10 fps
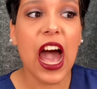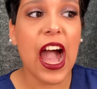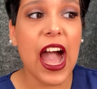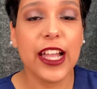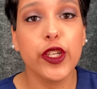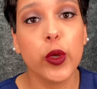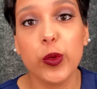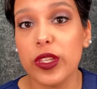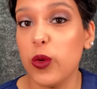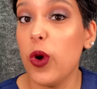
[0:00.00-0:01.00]
I don't
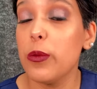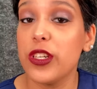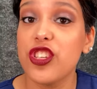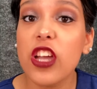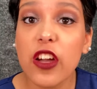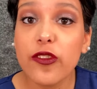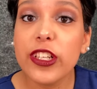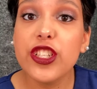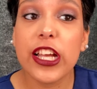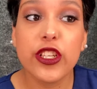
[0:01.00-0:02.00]
really want much
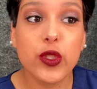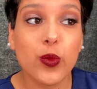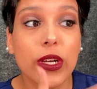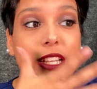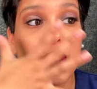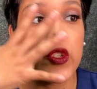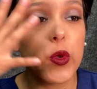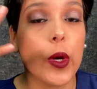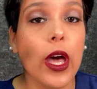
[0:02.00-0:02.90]
coverage. I just want it to